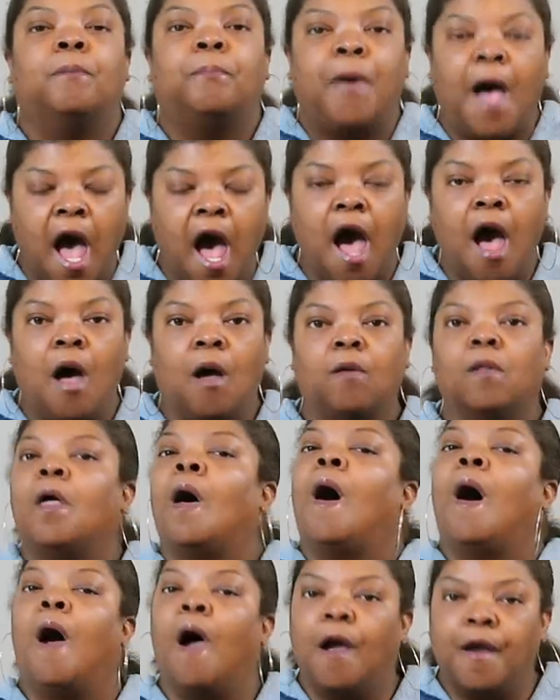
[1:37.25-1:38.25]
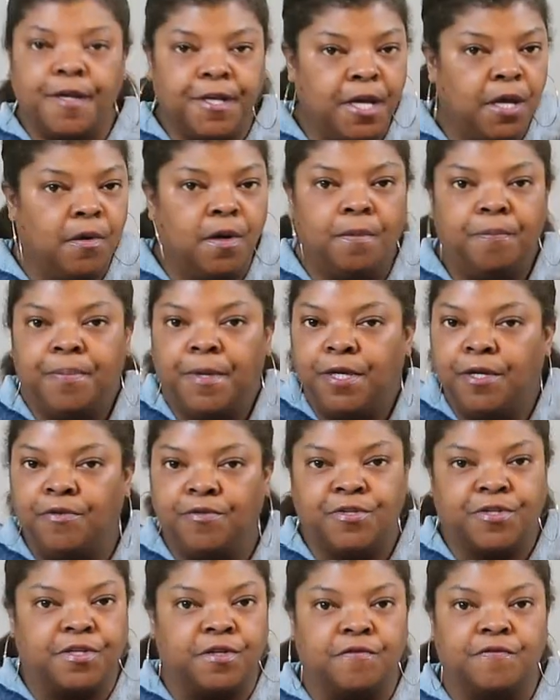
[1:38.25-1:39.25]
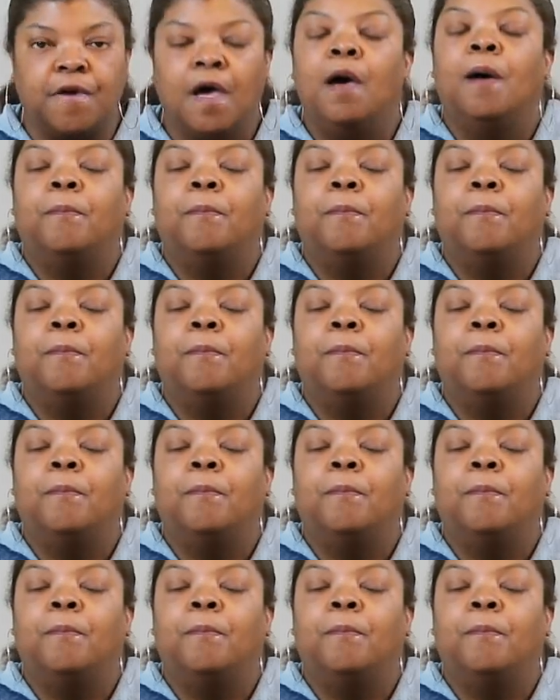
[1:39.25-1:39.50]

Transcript: Paul, are you abusive?